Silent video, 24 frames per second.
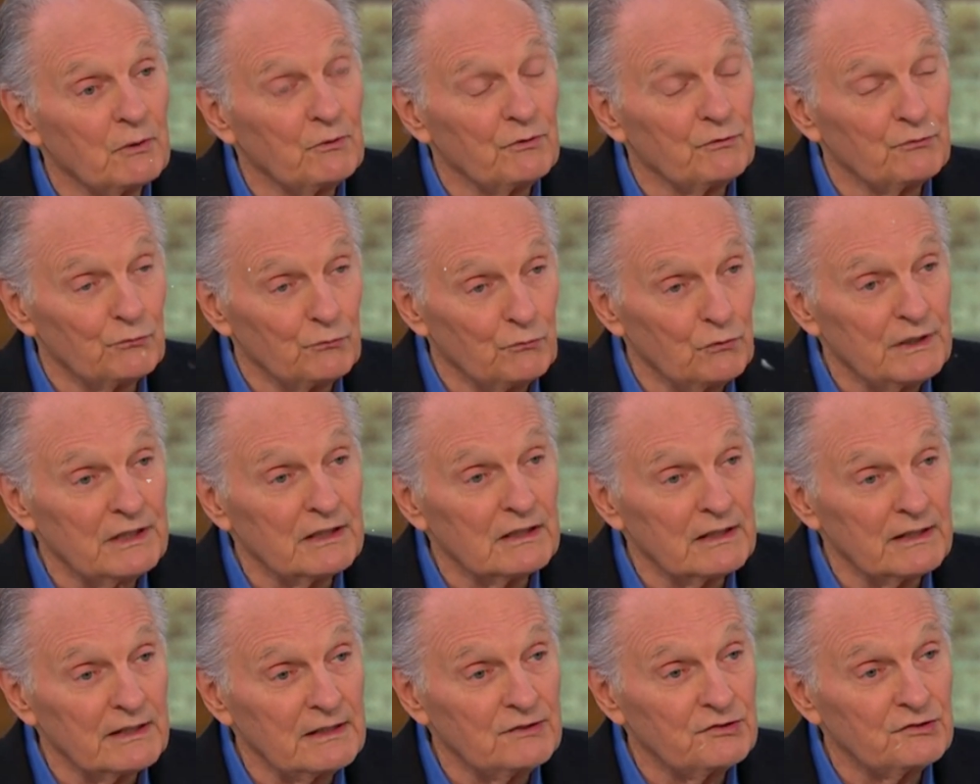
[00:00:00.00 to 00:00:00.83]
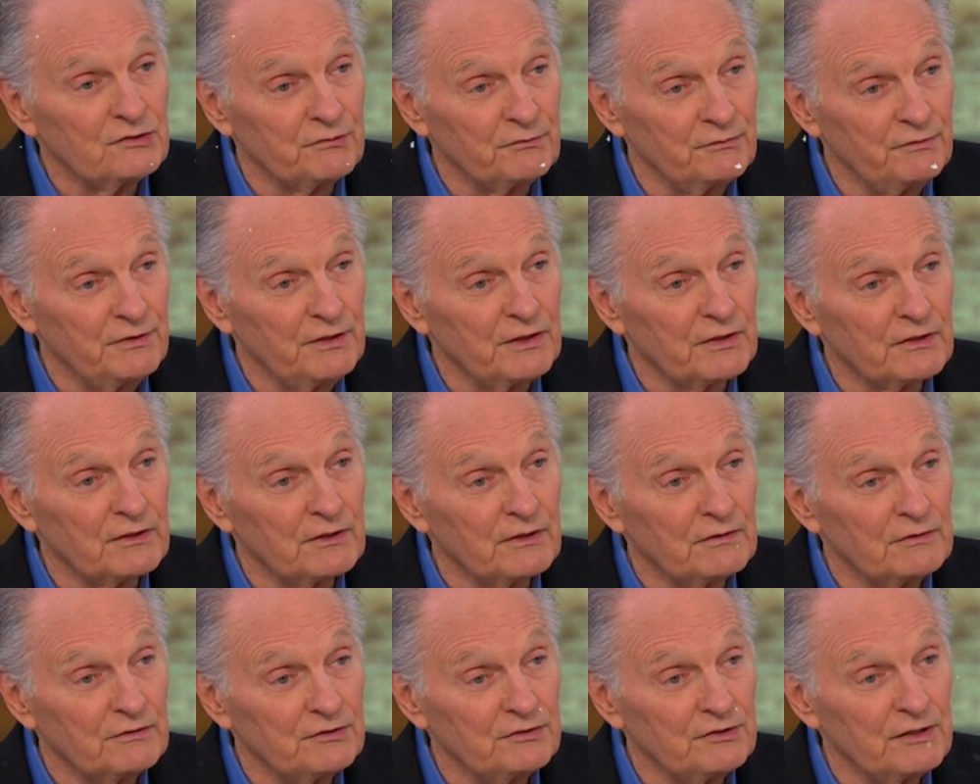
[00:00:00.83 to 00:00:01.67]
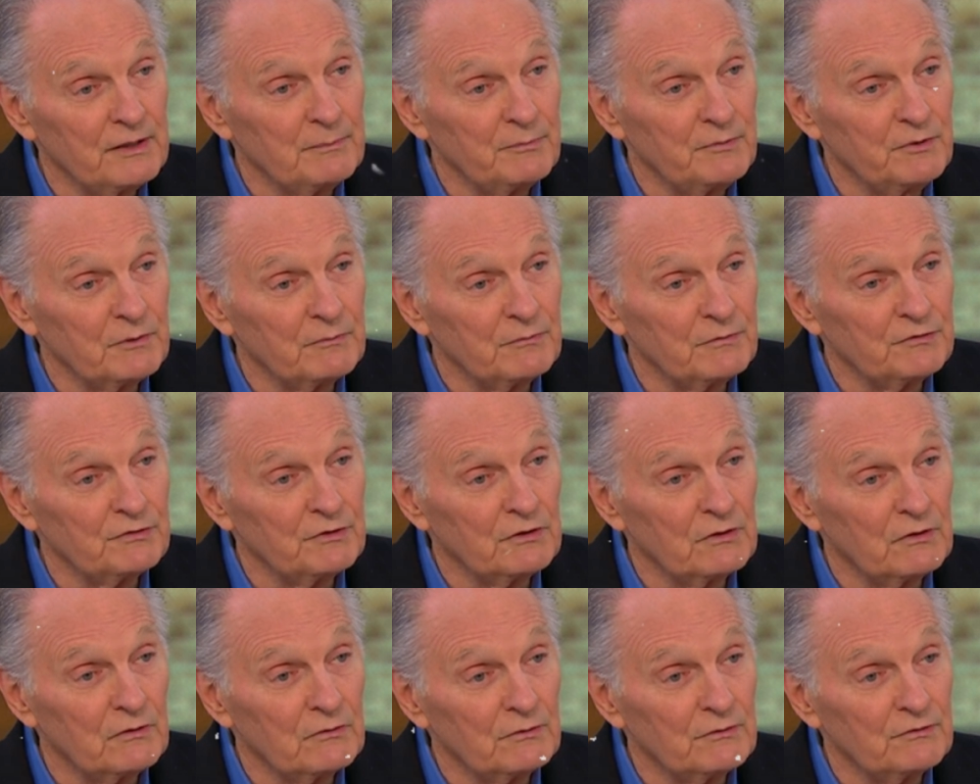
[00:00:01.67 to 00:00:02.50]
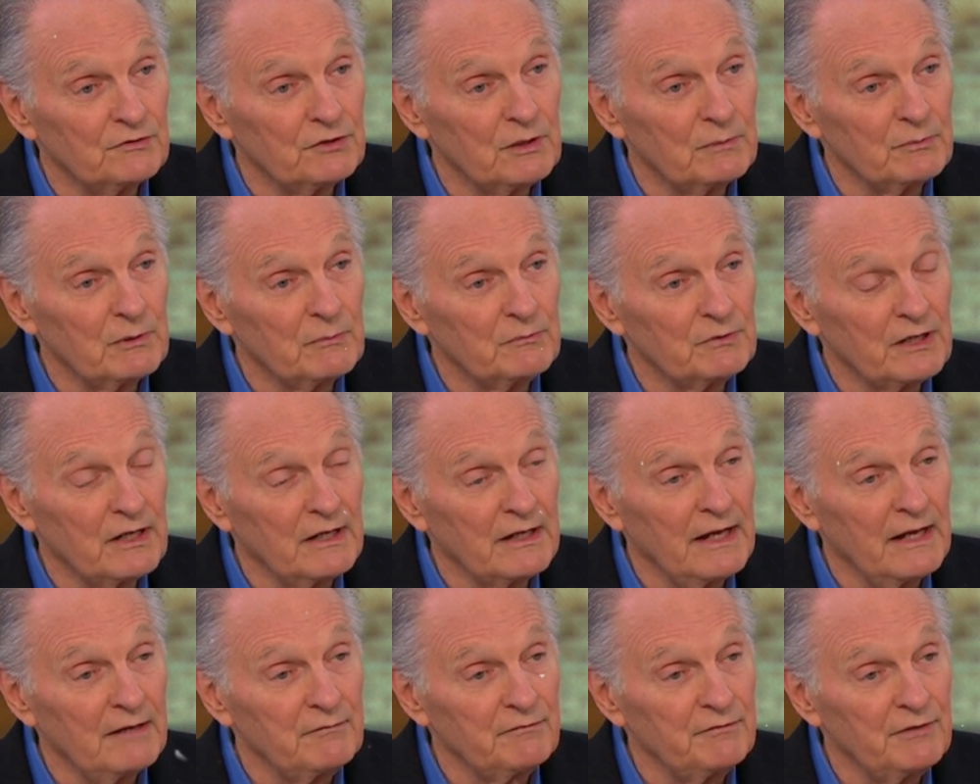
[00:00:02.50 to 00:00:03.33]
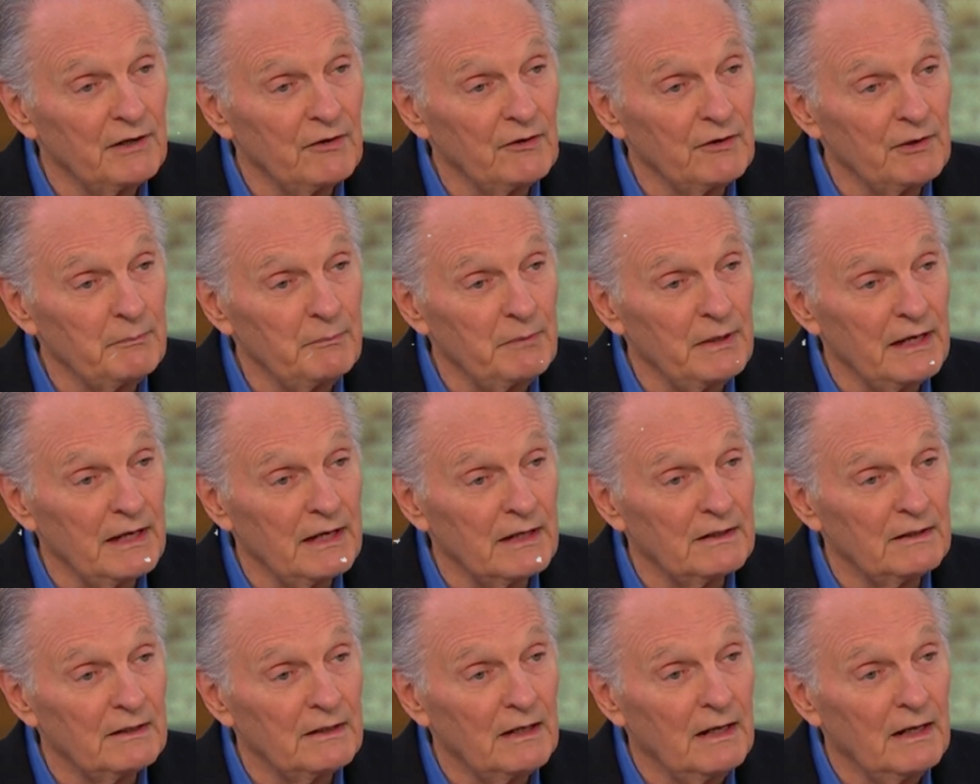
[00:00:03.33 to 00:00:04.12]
to resign, but CBS refused to air it. They gave in. After a